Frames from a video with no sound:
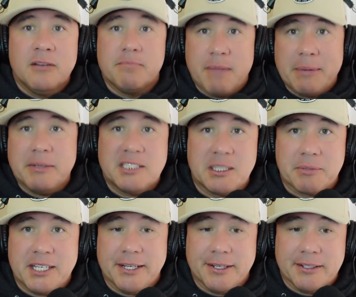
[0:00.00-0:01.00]
maybe some
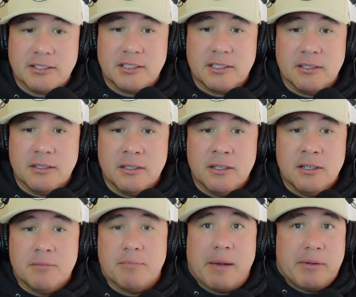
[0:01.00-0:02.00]
kids,
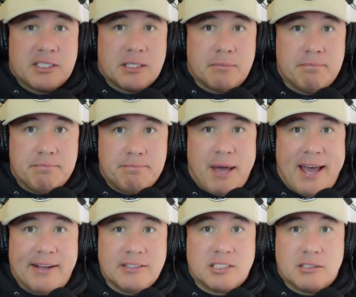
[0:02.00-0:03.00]
maybe some
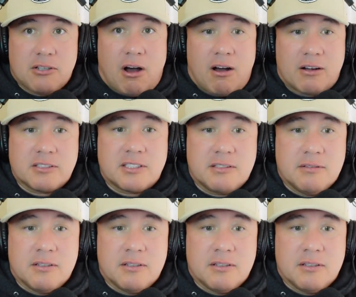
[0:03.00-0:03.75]
pets, dogs.